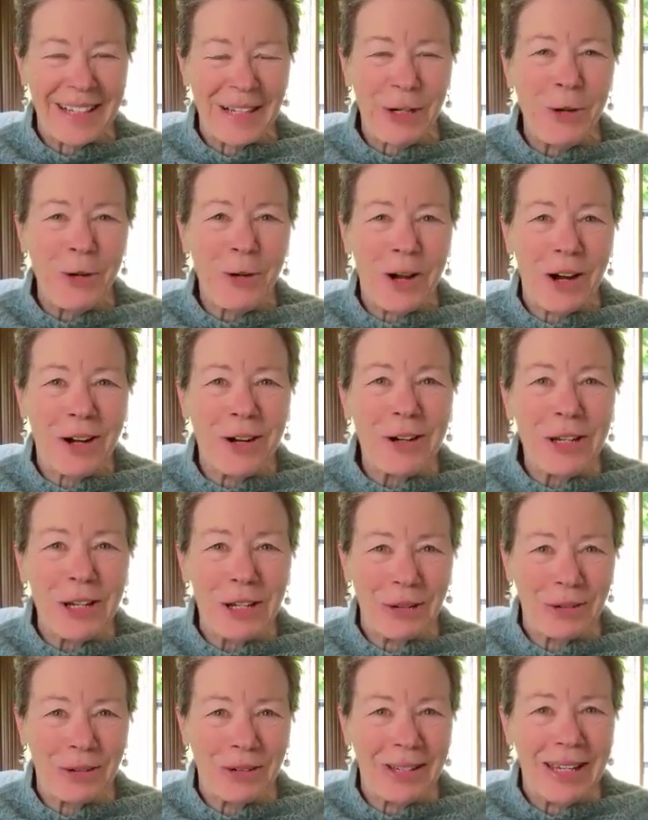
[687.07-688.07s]
Who are
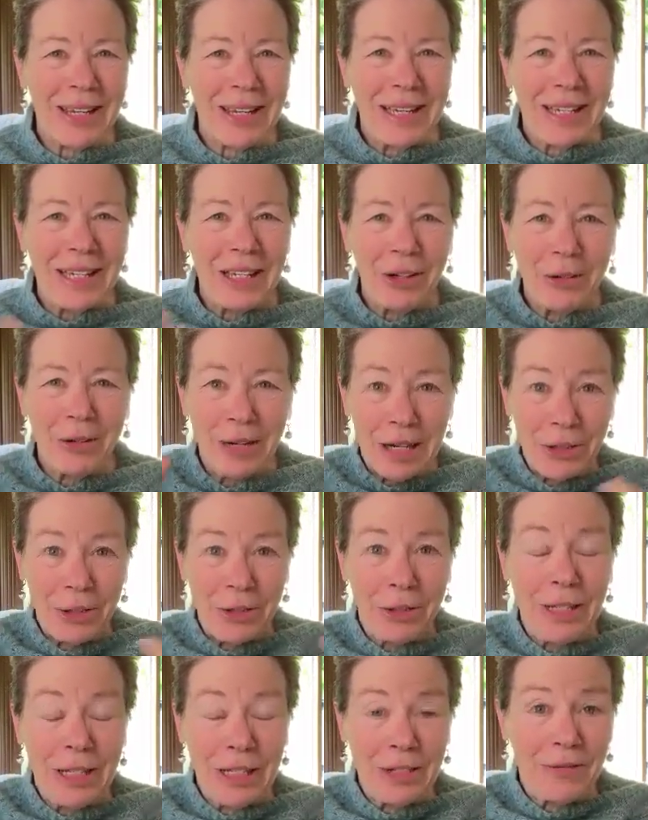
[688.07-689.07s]
you? When I
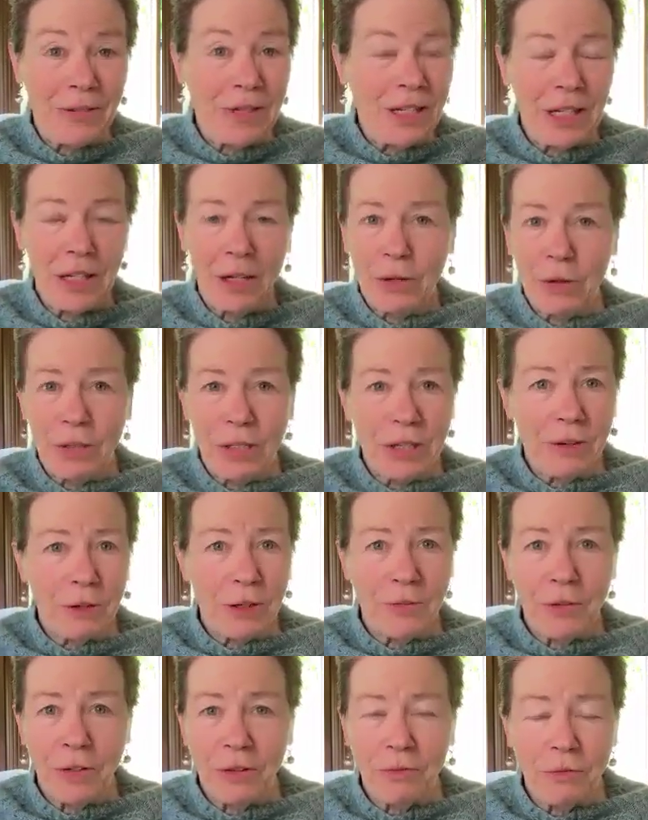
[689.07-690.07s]
do these videos, or
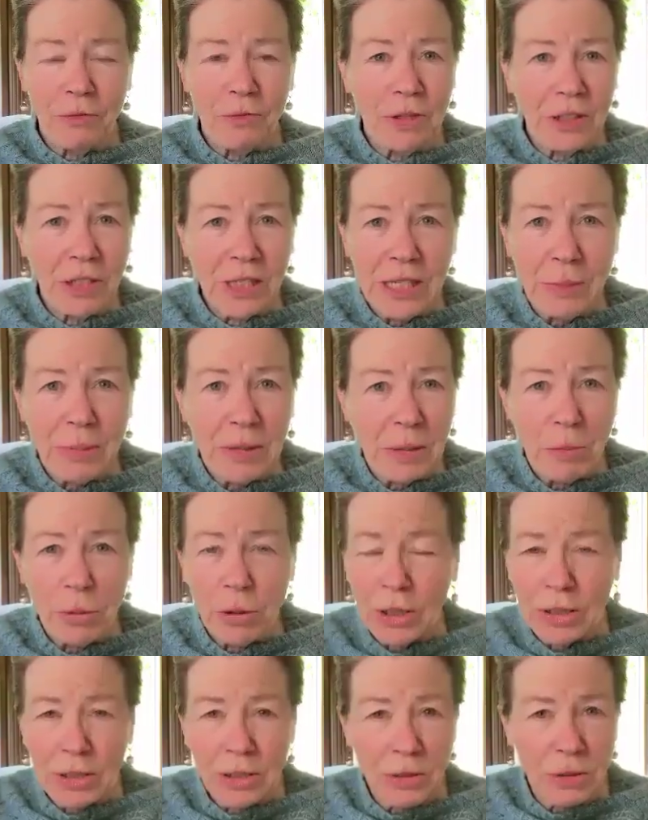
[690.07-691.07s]
if you see my
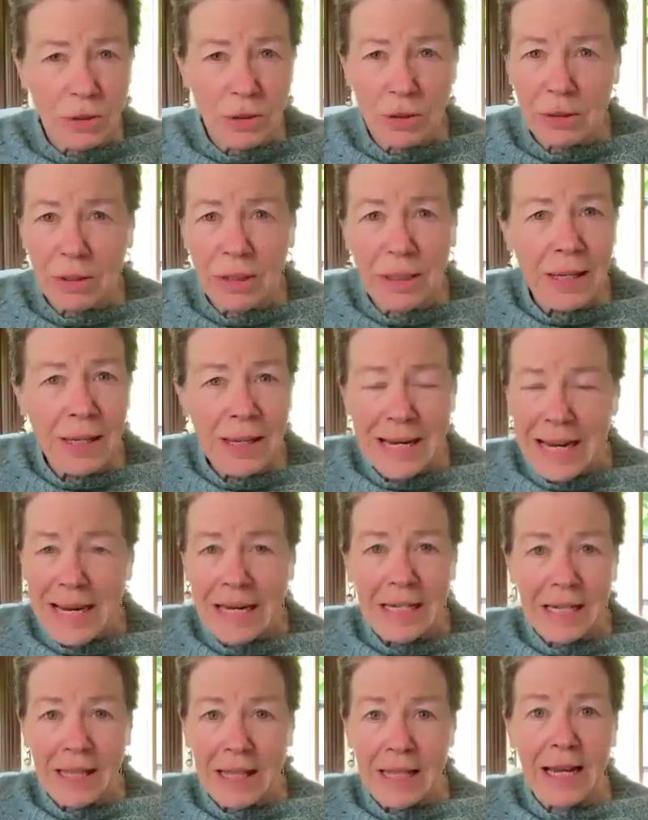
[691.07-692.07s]
books or
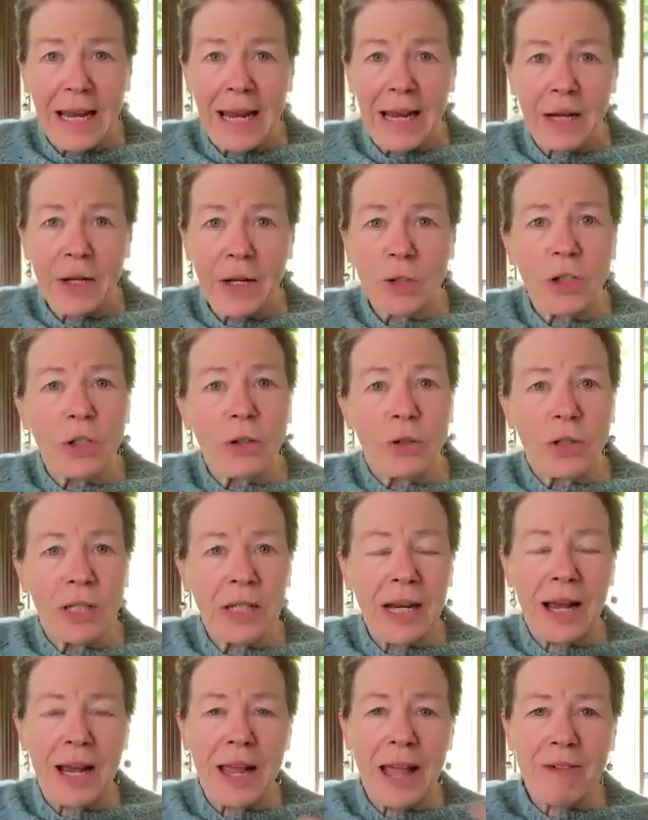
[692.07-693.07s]
anything else, you
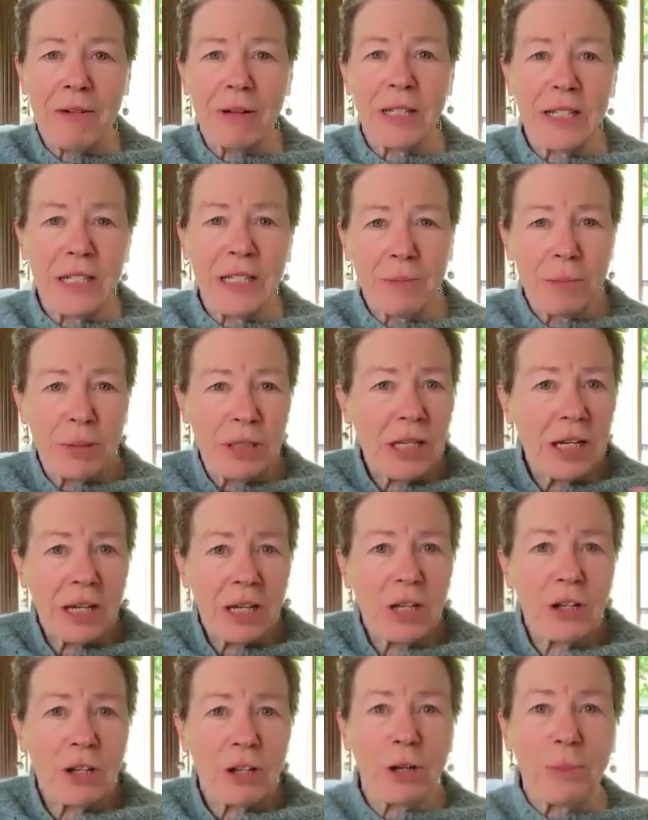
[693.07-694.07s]
see I have a
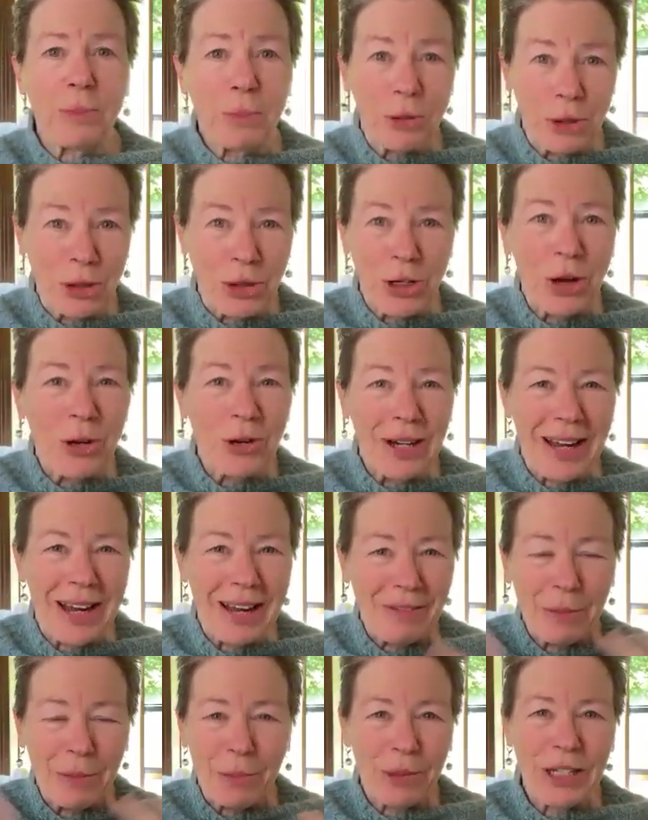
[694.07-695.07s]
particular persona. I
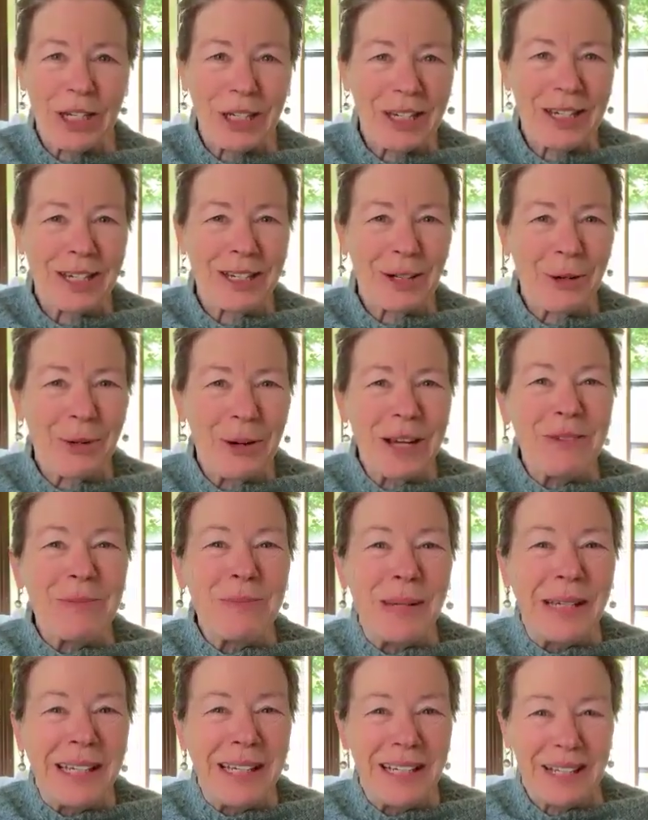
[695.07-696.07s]
have a particular way of
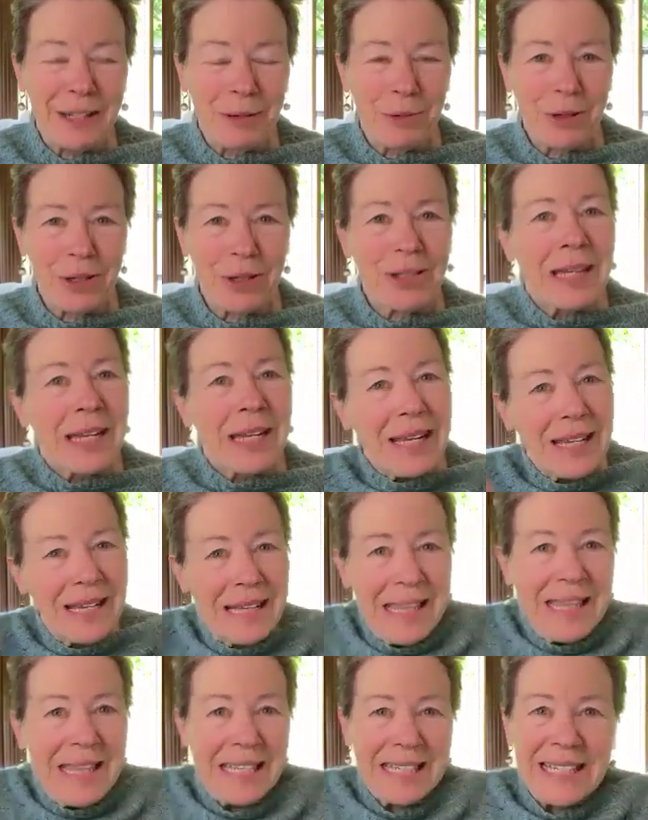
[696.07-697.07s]
being in the world.
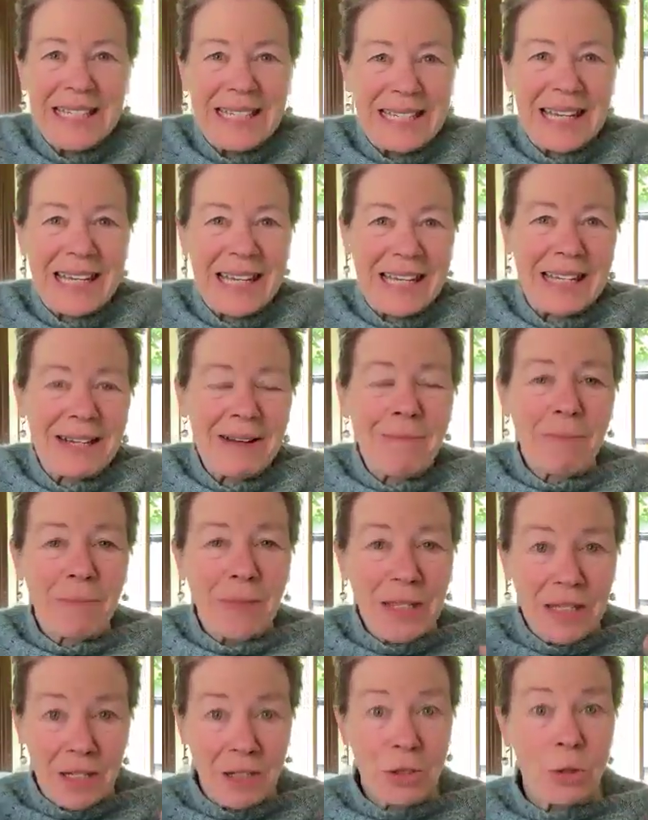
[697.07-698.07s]
And this is it.
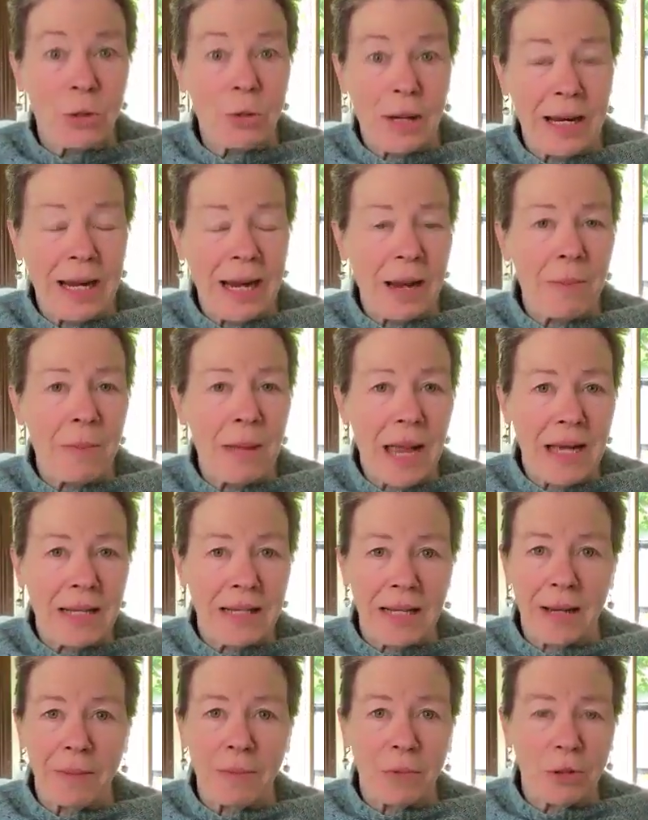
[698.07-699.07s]
This is who I am
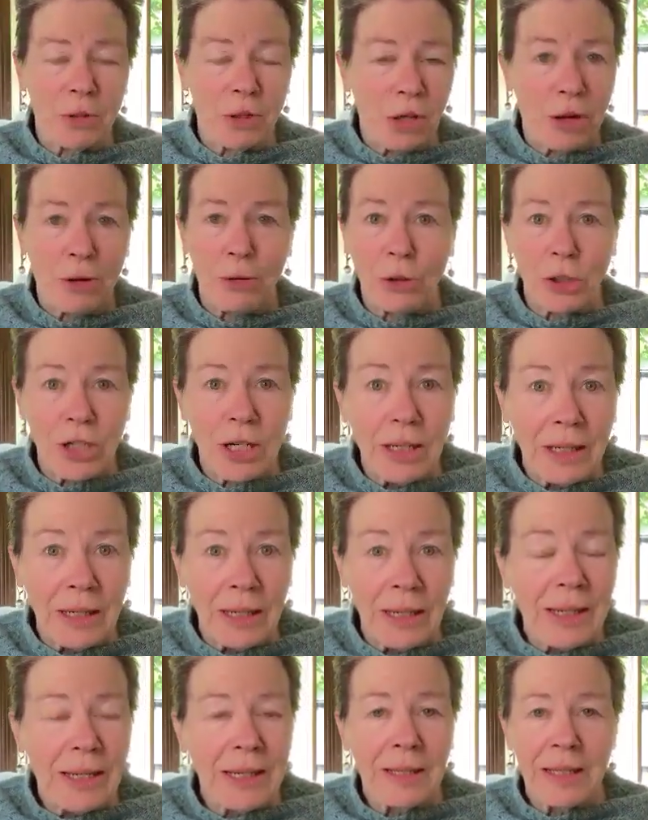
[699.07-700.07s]
as I'm
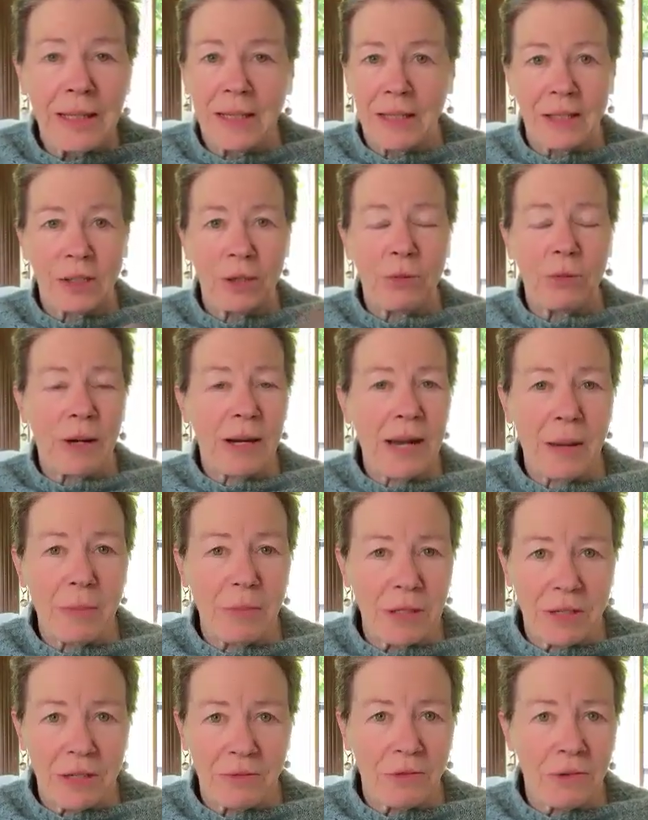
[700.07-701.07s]
coaching. This is who I am
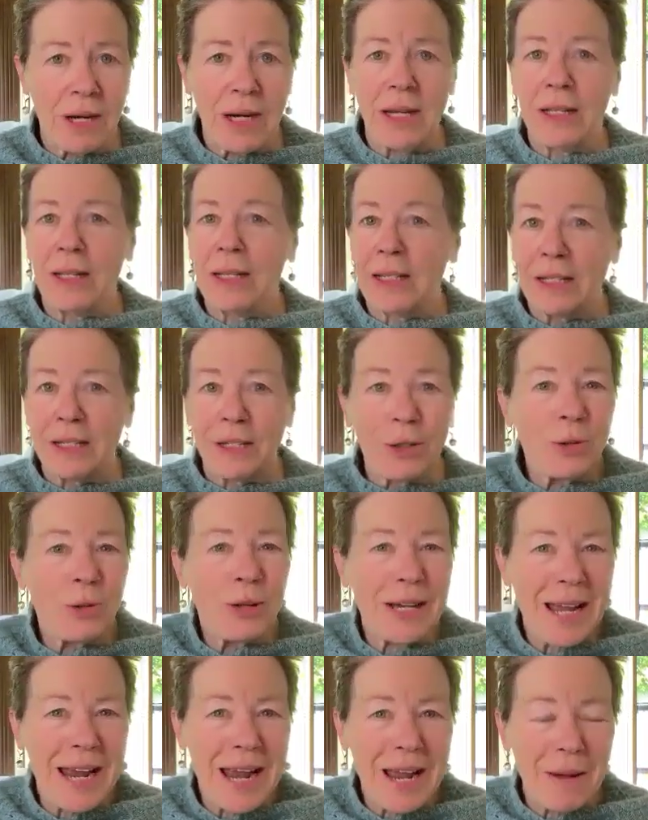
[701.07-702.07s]
as a friend. This is who
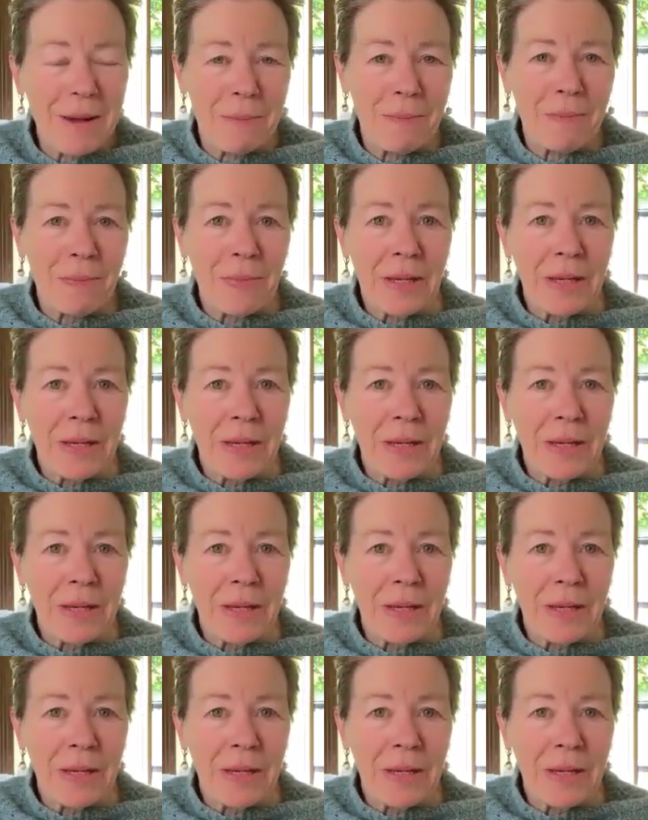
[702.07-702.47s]
I am.